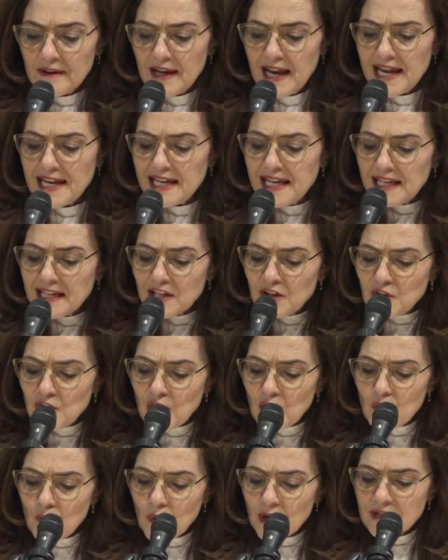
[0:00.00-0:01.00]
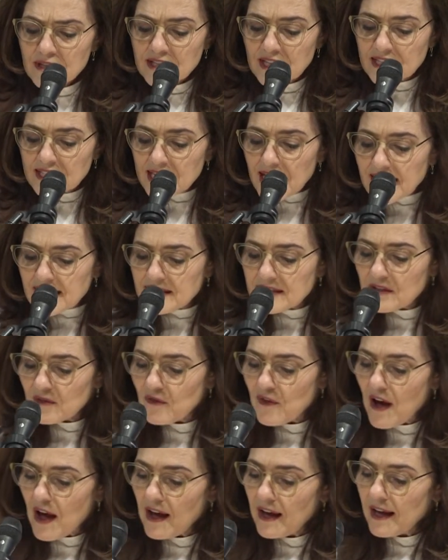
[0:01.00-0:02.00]
and needed no one to
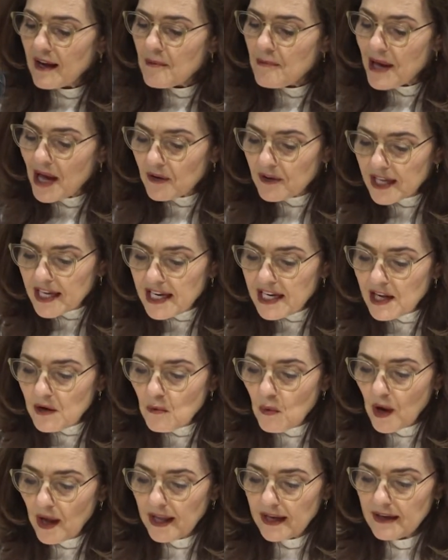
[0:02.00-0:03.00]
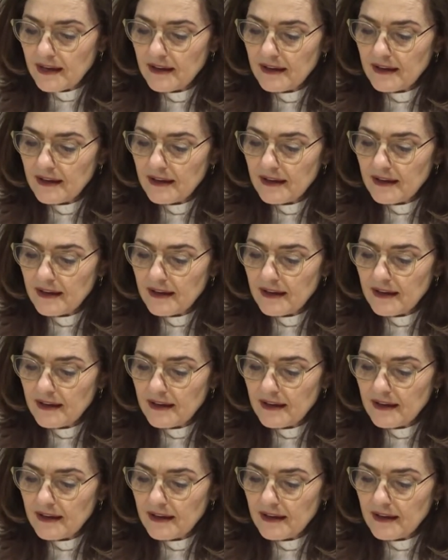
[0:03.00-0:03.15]
testify about anyone,